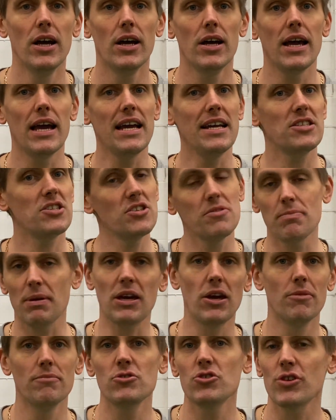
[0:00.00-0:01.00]
it doesn't
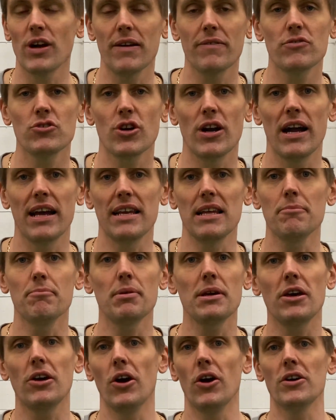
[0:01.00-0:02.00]
become strength training
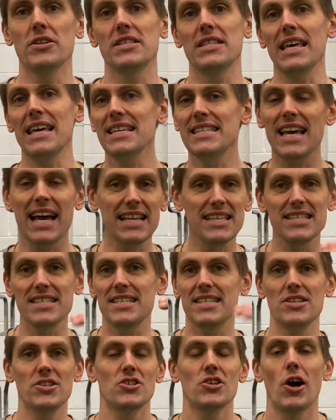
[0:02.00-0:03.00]
because the
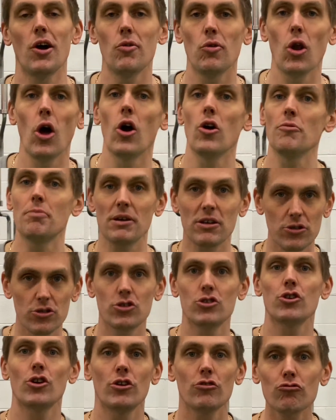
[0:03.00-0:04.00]
intensity is so low because
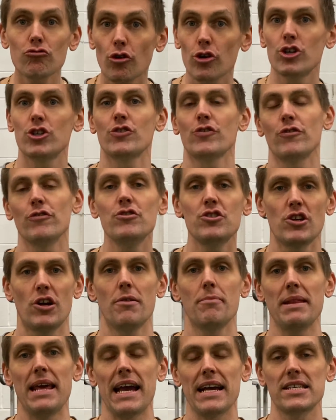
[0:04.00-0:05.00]
you're trying to rush through
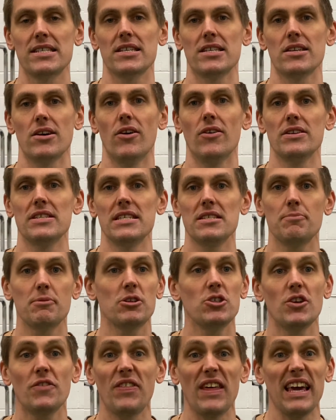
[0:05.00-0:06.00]
so many exercises
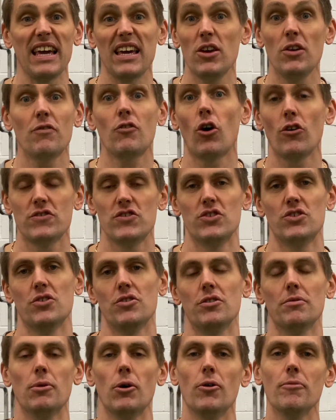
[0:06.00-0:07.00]
because you think you've got to
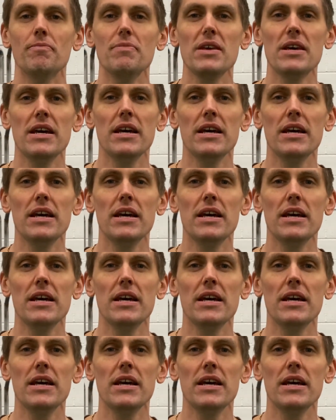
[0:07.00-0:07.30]
do them all.